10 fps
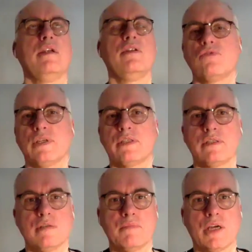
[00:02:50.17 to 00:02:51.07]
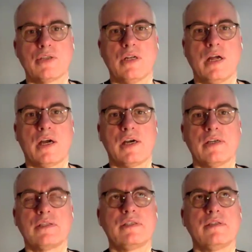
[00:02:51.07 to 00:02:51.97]
interest in martial
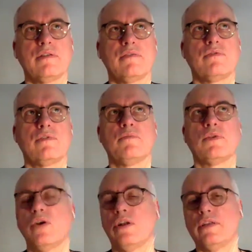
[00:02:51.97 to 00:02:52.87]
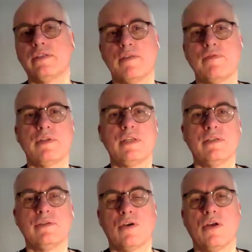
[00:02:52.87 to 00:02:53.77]
arts from the early
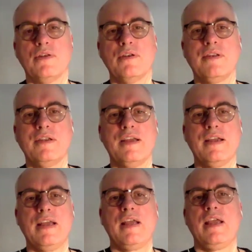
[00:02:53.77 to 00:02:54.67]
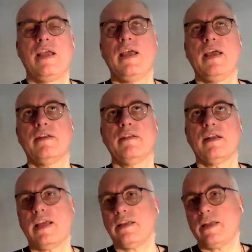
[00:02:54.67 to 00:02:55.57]
70s on. And in the
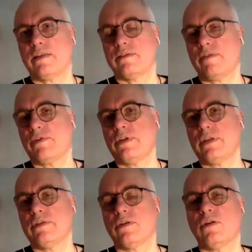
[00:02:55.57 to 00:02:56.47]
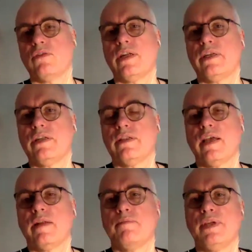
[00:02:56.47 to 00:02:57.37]
late 70s already, there
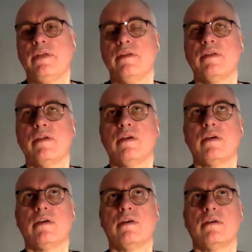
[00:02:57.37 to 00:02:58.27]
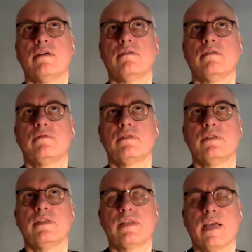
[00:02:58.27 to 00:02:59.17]
had been
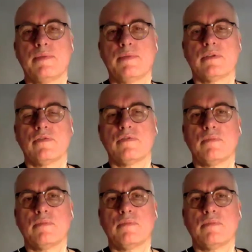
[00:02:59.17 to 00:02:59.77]
disciples of